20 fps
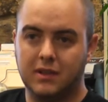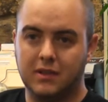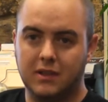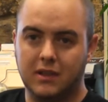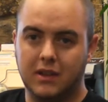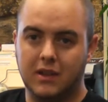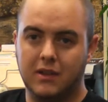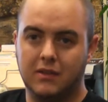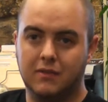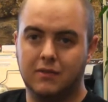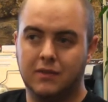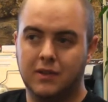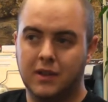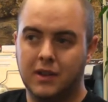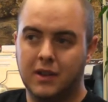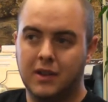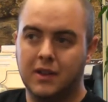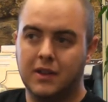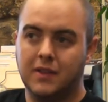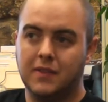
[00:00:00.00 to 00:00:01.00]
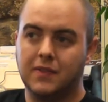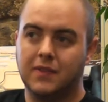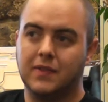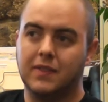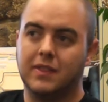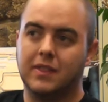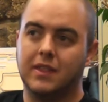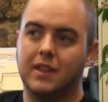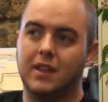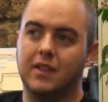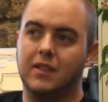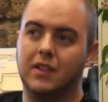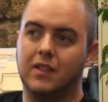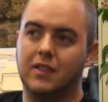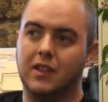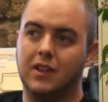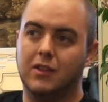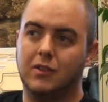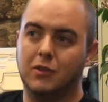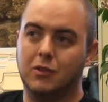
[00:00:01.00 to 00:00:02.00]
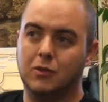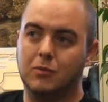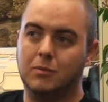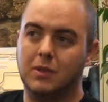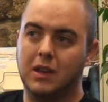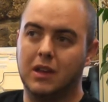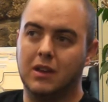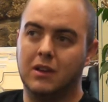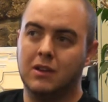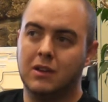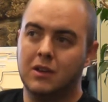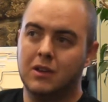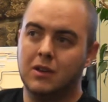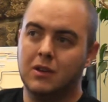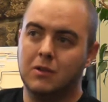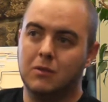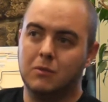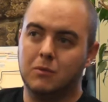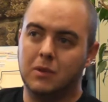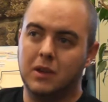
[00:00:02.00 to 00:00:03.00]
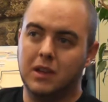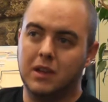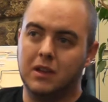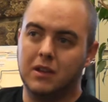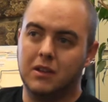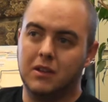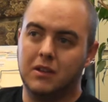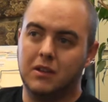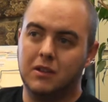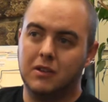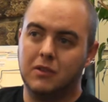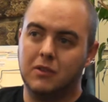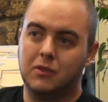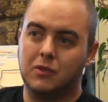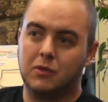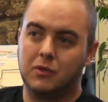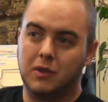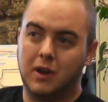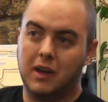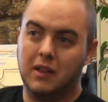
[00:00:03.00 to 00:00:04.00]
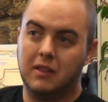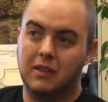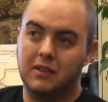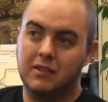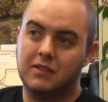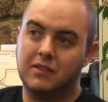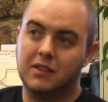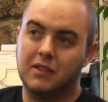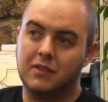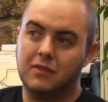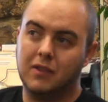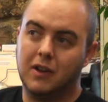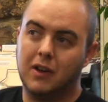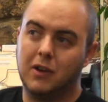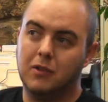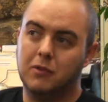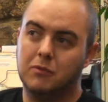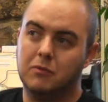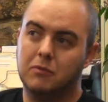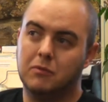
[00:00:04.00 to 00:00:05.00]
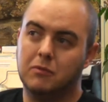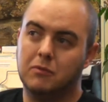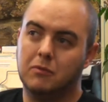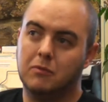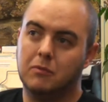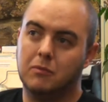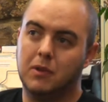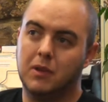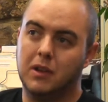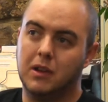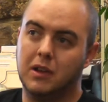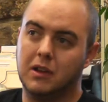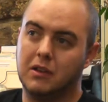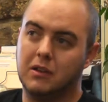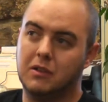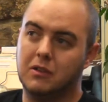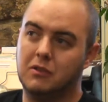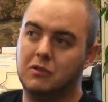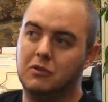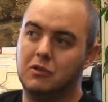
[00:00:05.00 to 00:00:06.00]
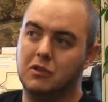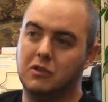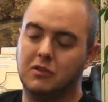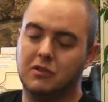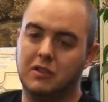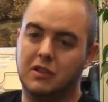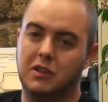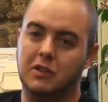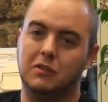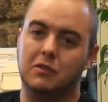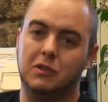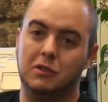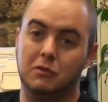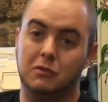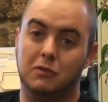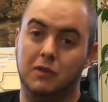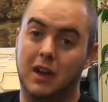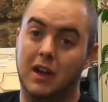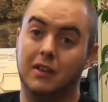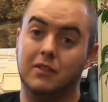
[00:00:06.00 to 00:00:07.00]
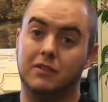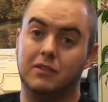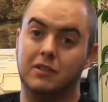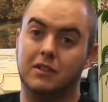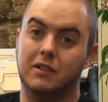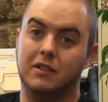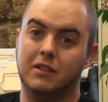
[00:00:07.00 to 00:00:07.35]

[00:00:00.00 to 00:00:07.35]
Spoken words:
to live, and then they told me we could try this stuff out and it could just kill you faster.